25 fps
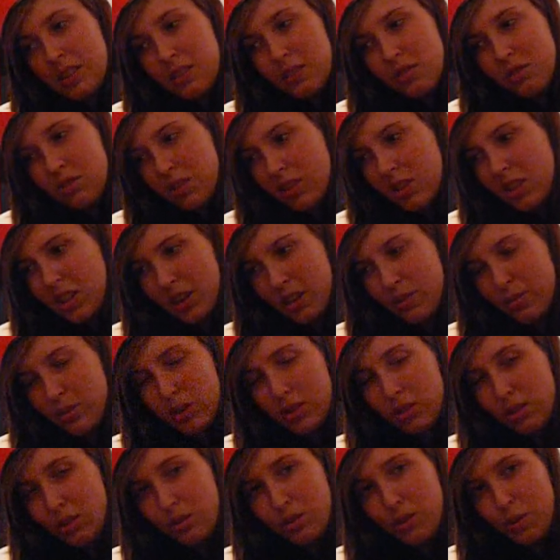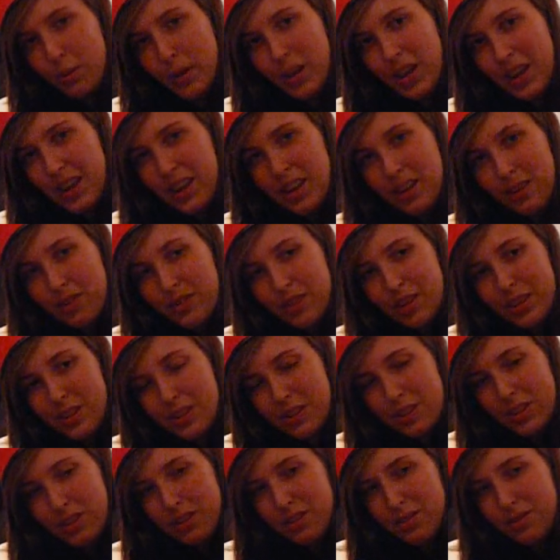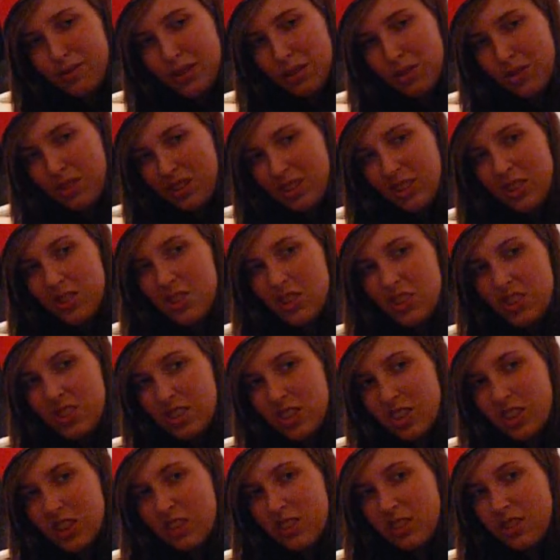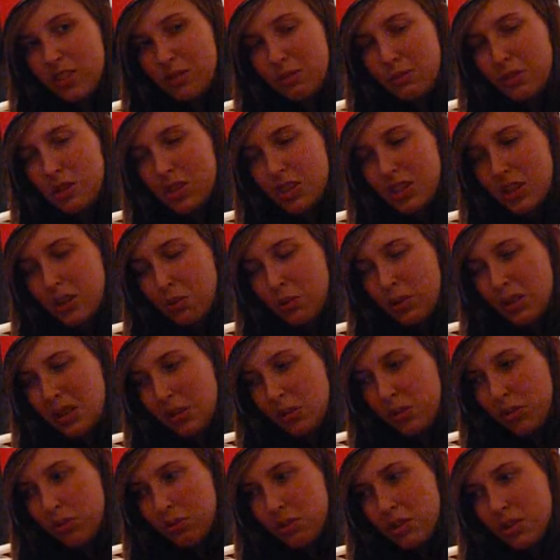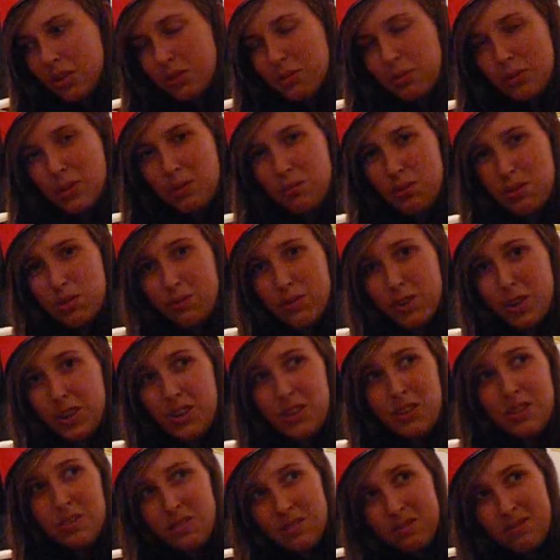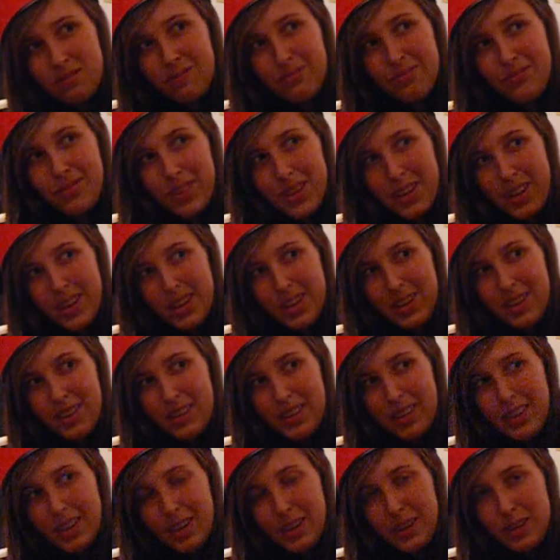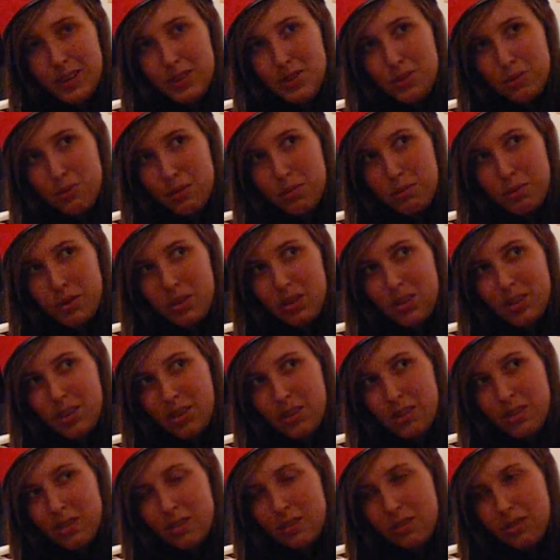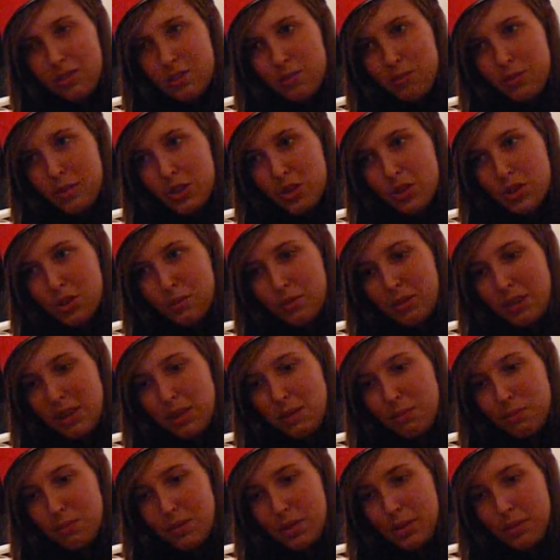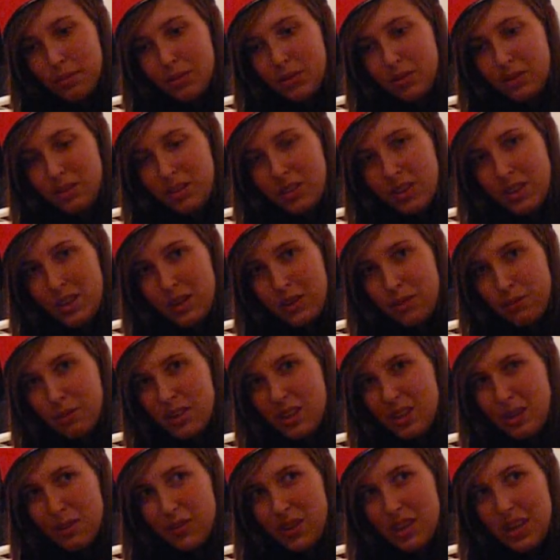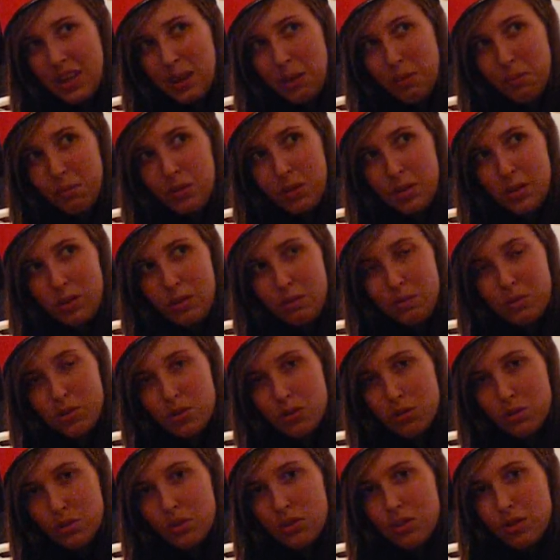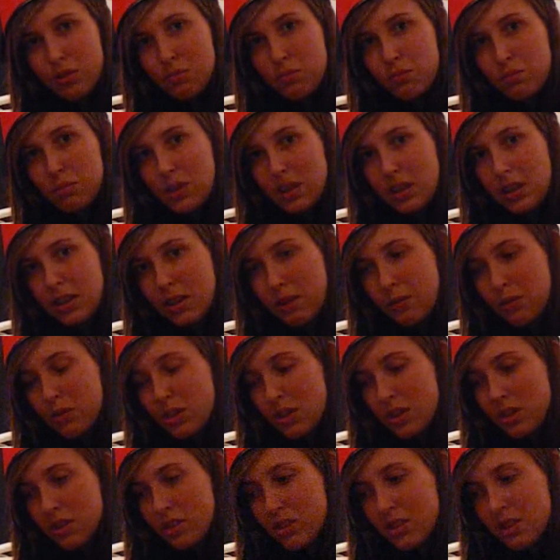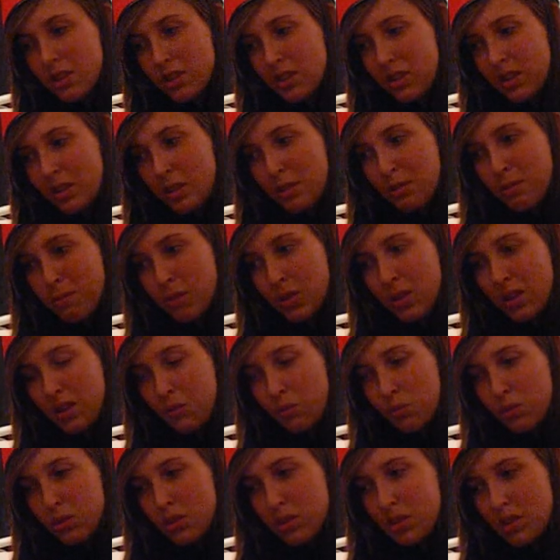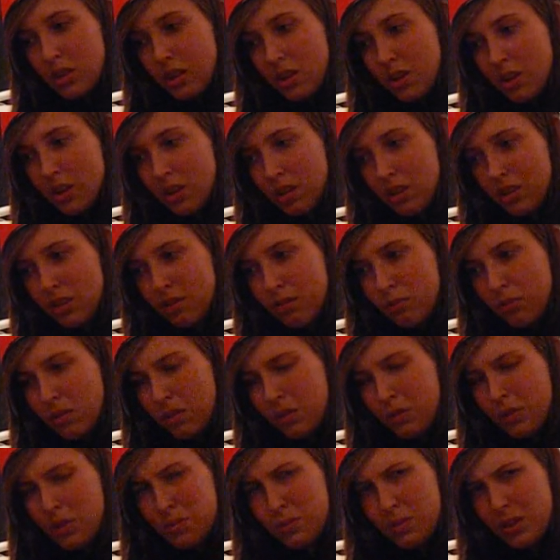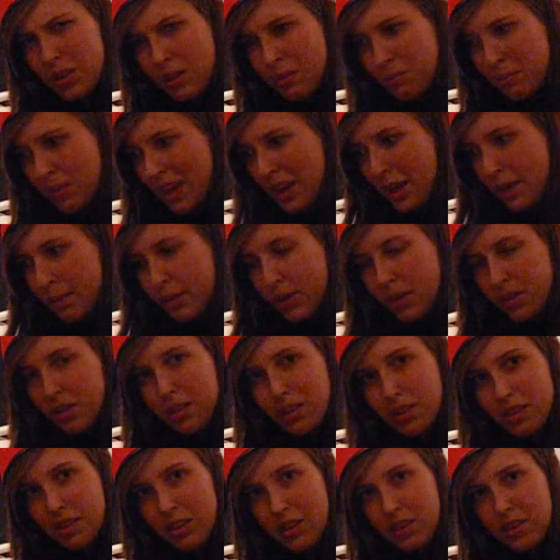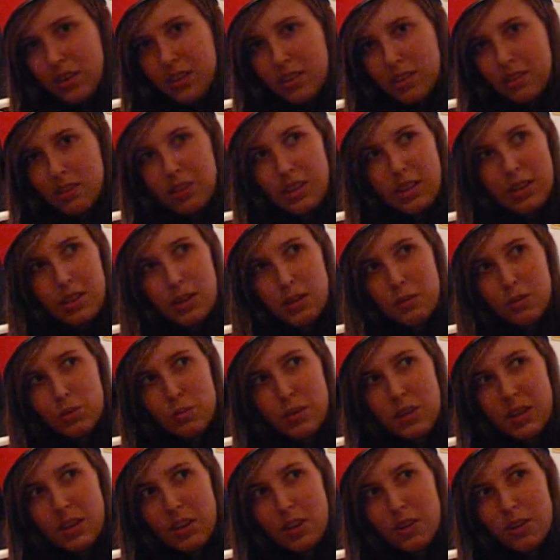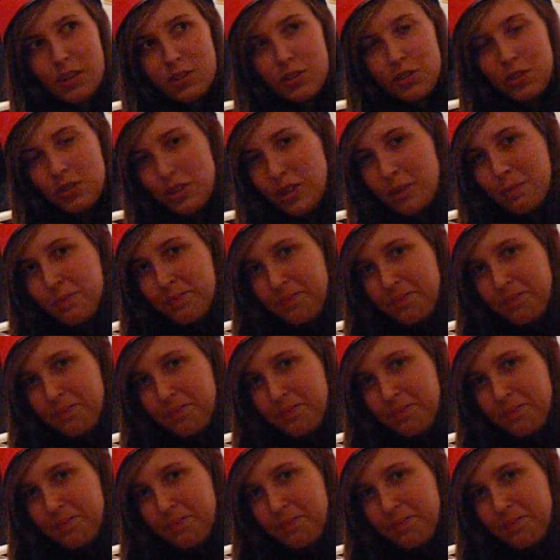didn't really have a clue about any of this stuff. I don't think Lindsay did either. We just kind of went along with it, but it was fun. Yeah, so we were the Spaceship Game people. We didn't have a name. That was awesome, but yeah, that was us. My name was, what was my name? Emma, I think. I think that was my character